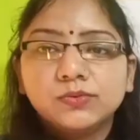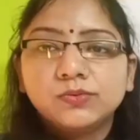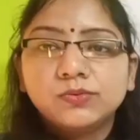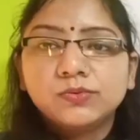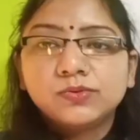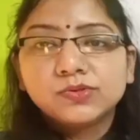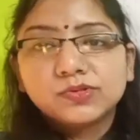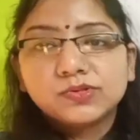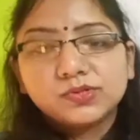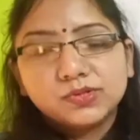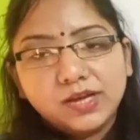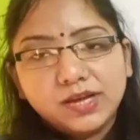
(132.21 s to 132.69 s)

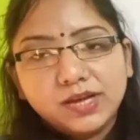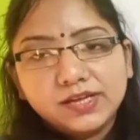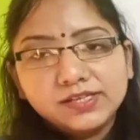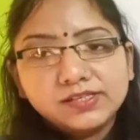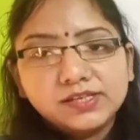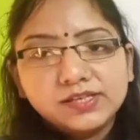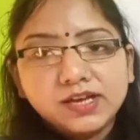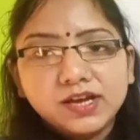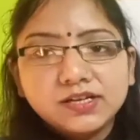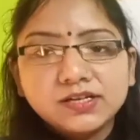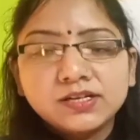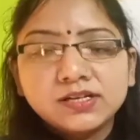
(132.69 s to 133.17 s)
So let's
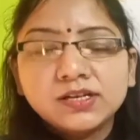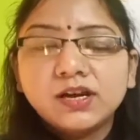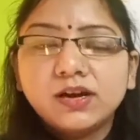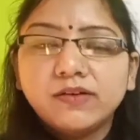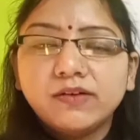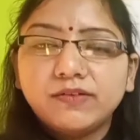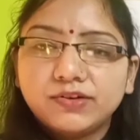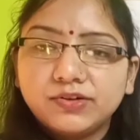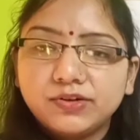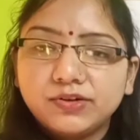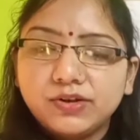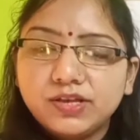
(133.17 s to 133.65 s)
start
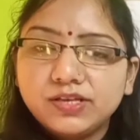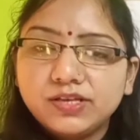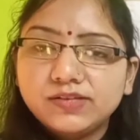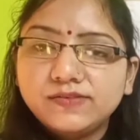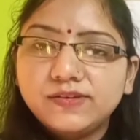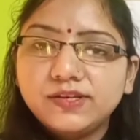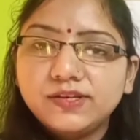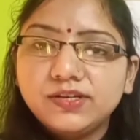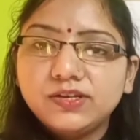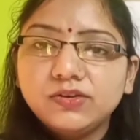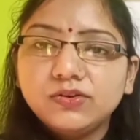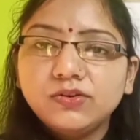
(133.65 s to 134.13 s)
our today's
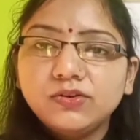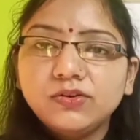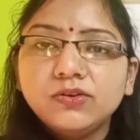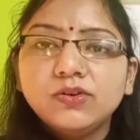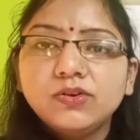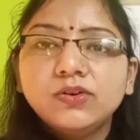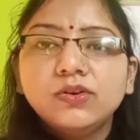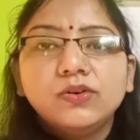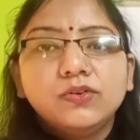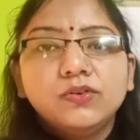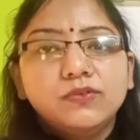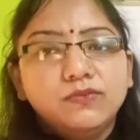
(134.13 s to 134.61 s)
video
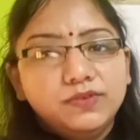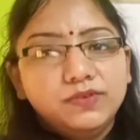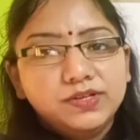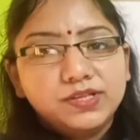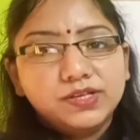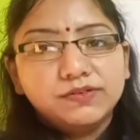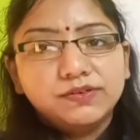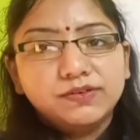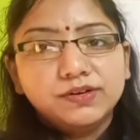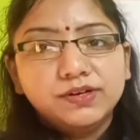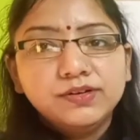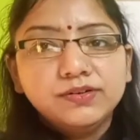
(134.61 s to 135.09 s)
with
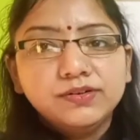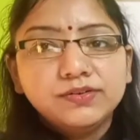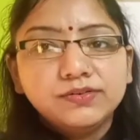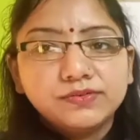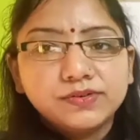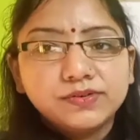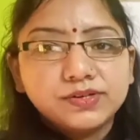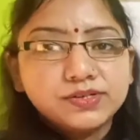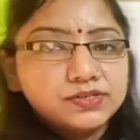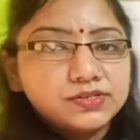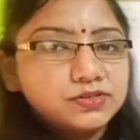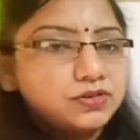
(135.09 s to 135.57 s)
our
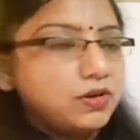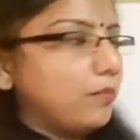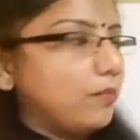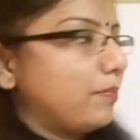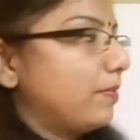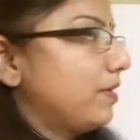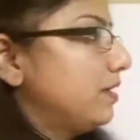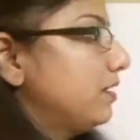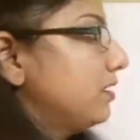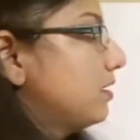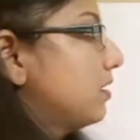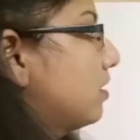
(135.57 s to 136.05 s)
first
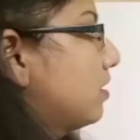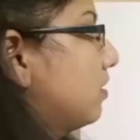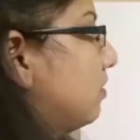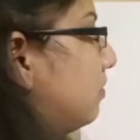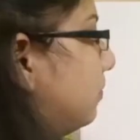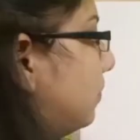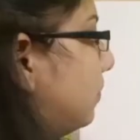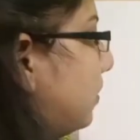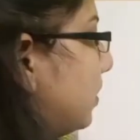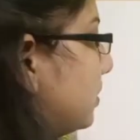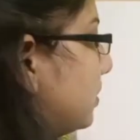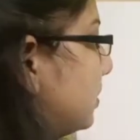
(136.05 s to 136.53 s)
topic,
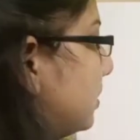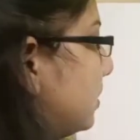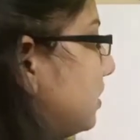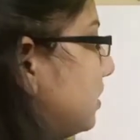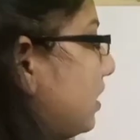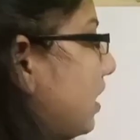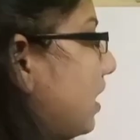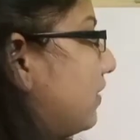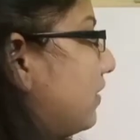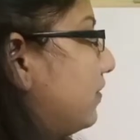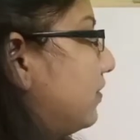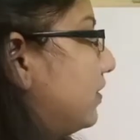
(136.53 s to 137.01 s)
water
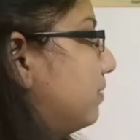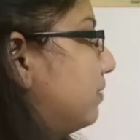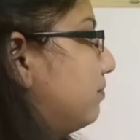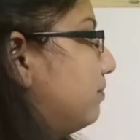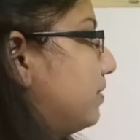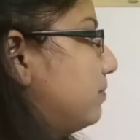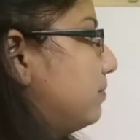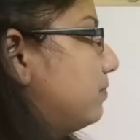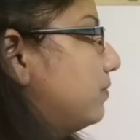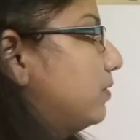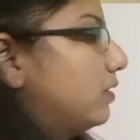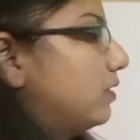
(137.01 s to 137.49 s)
and the
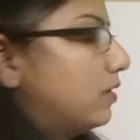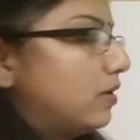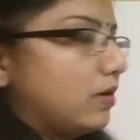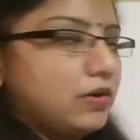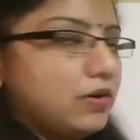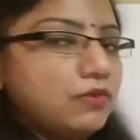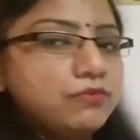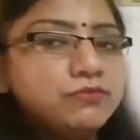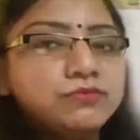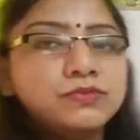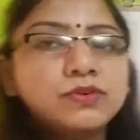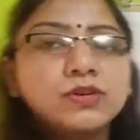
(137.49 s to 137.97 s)
people
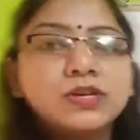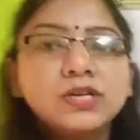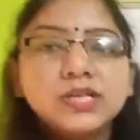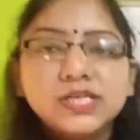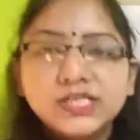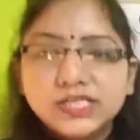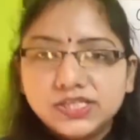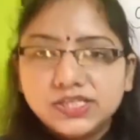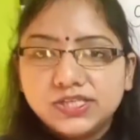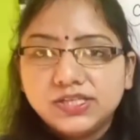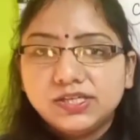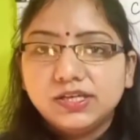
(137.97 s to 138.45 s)
of
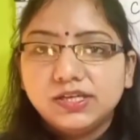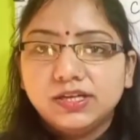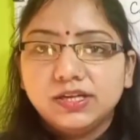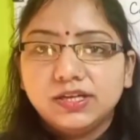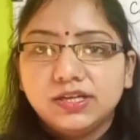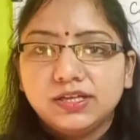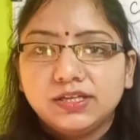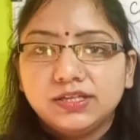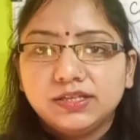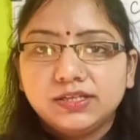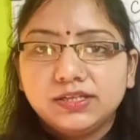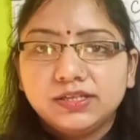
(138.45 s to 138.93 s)
Chennai.